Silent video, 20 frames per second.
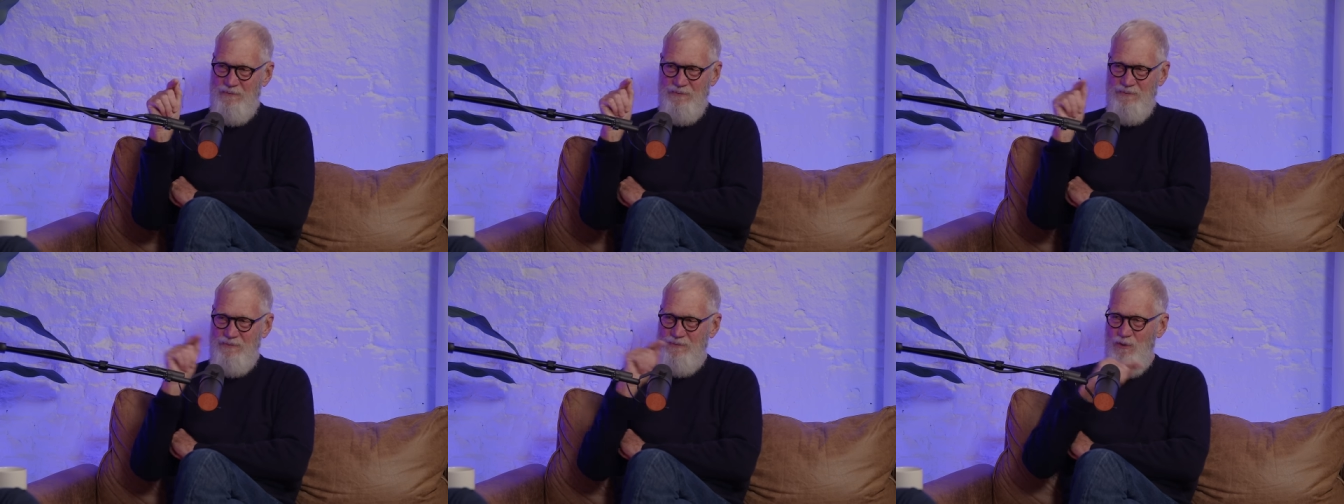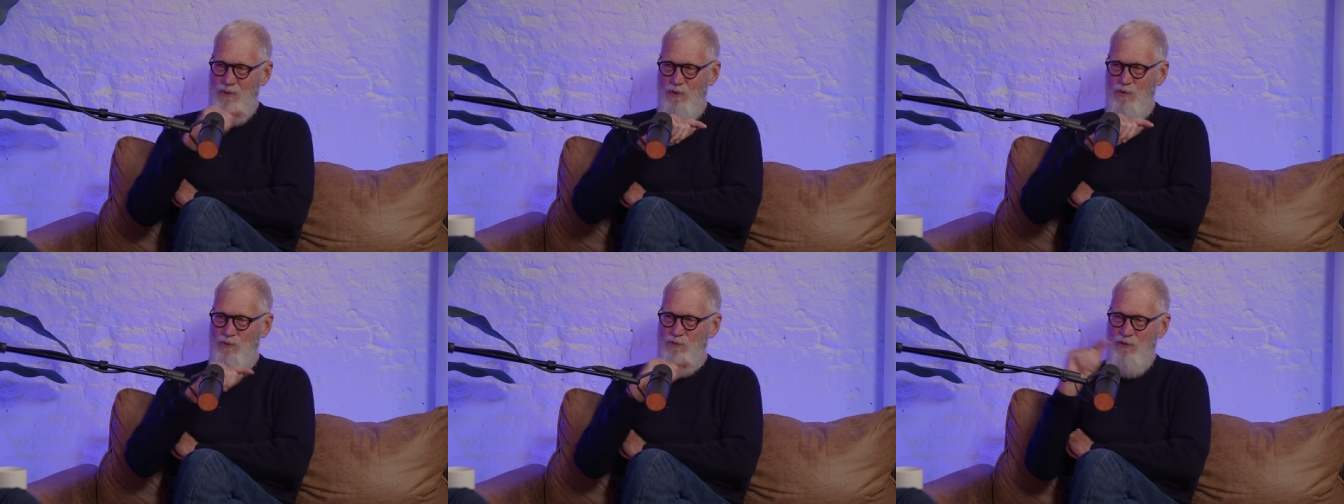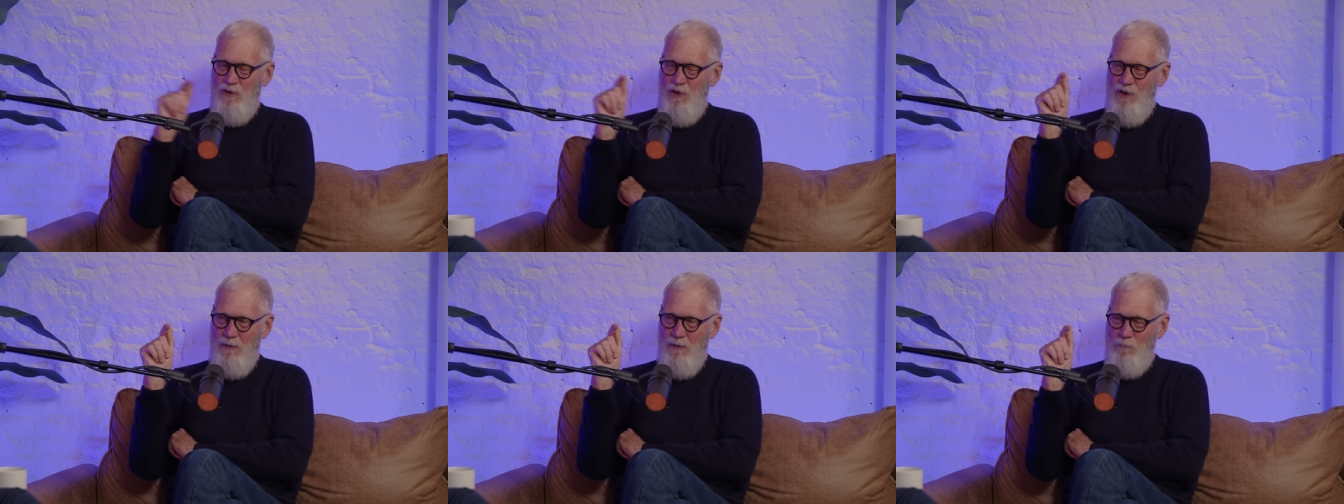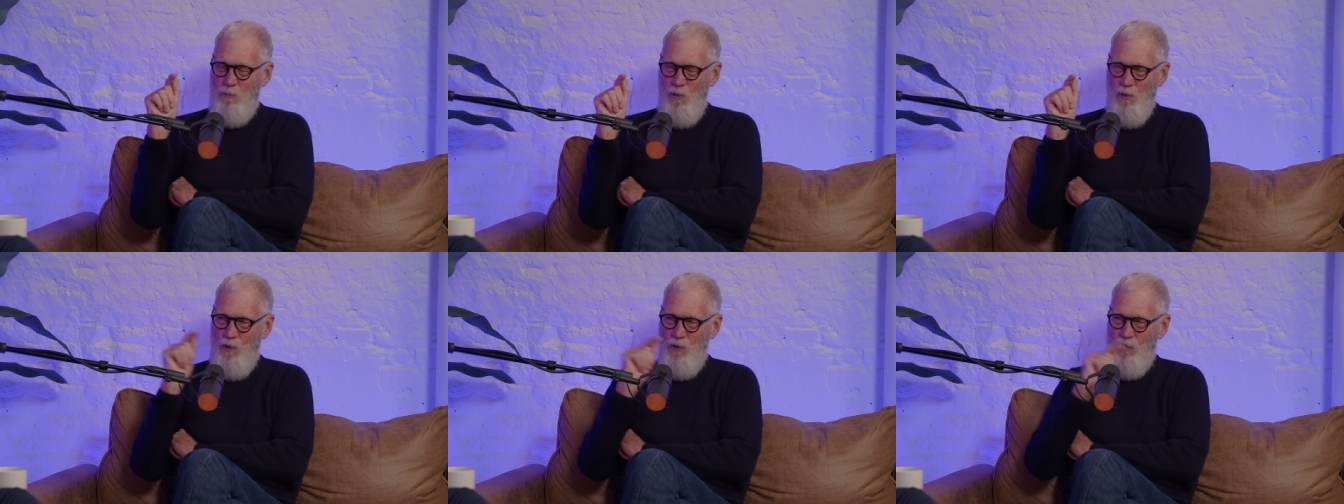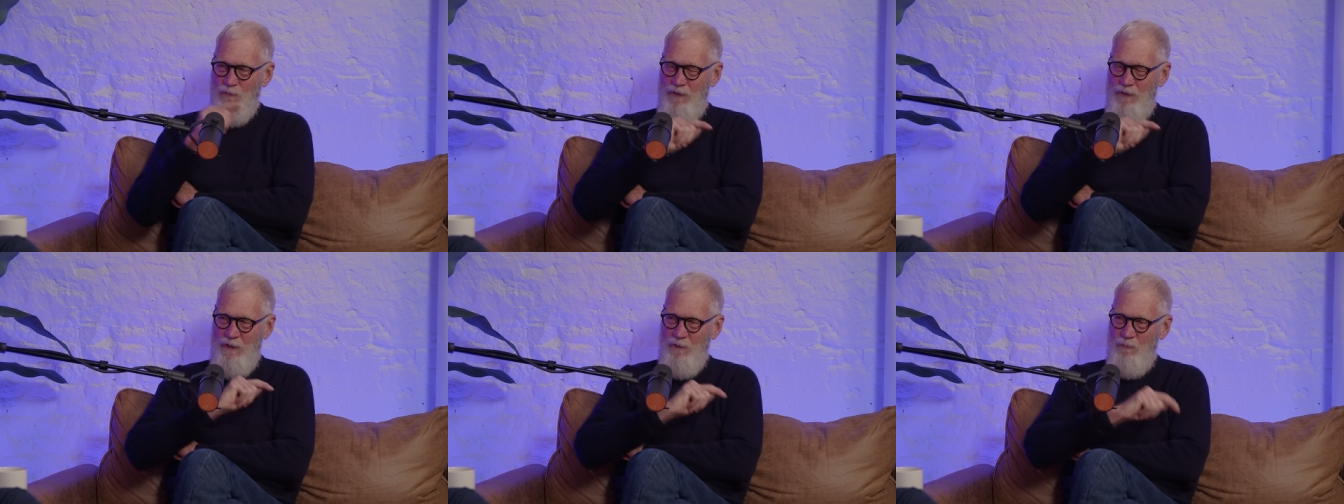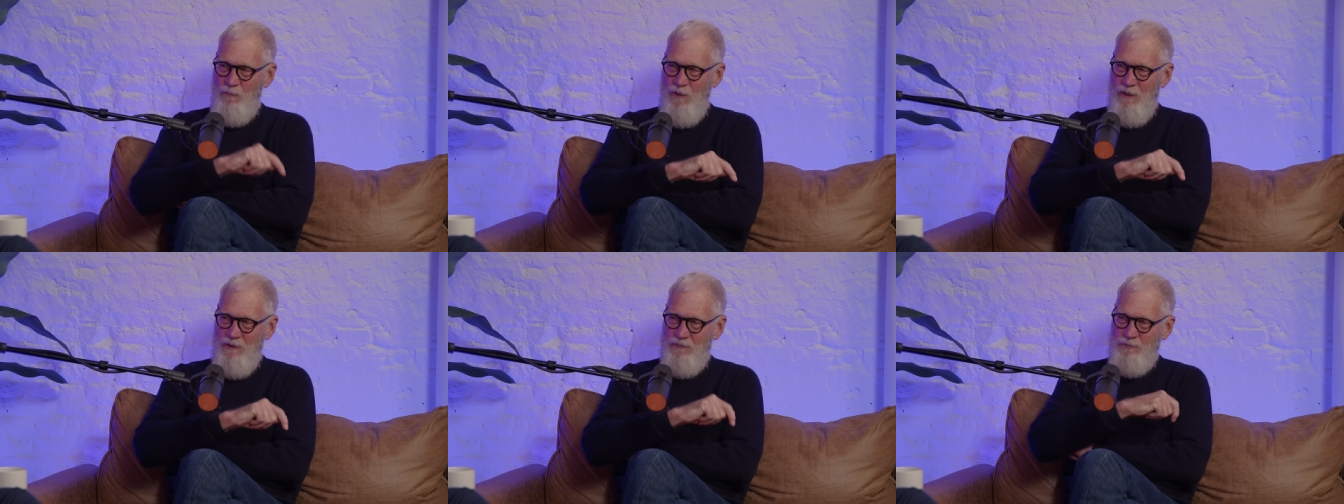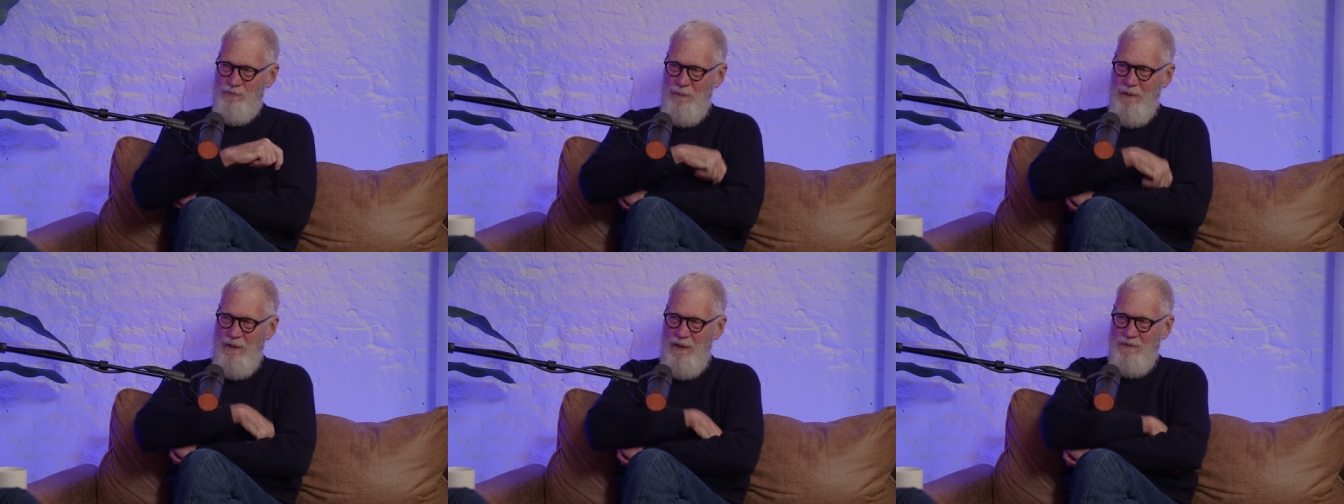so far more than it
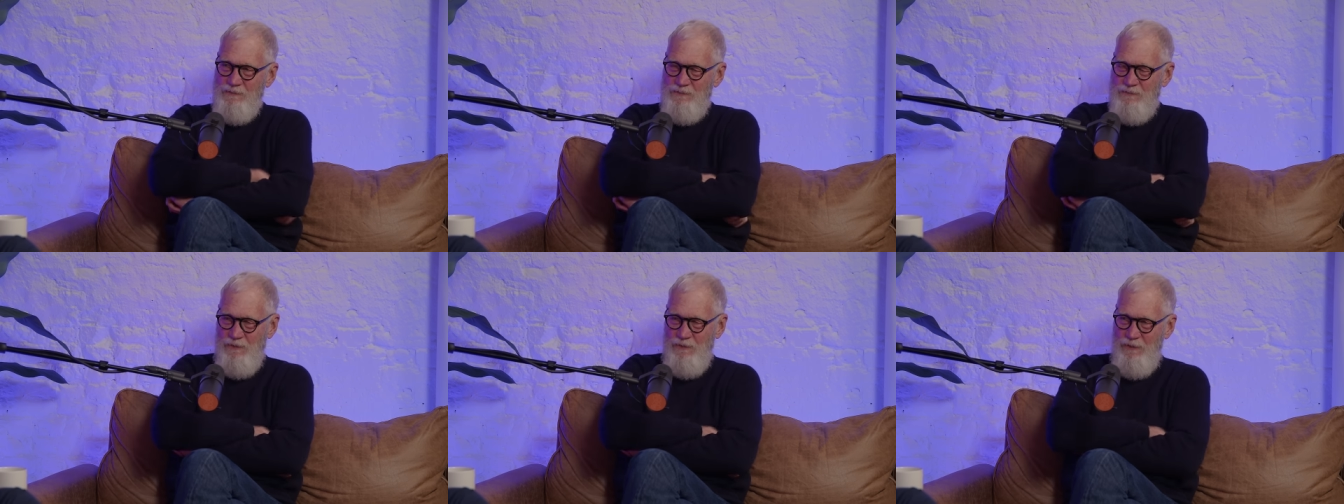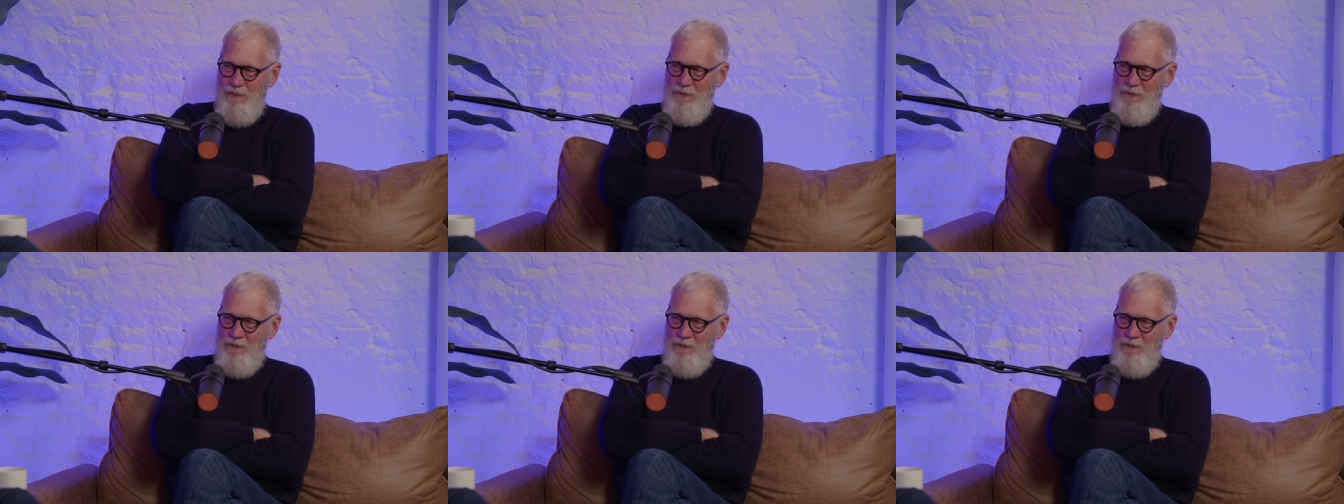was when I started.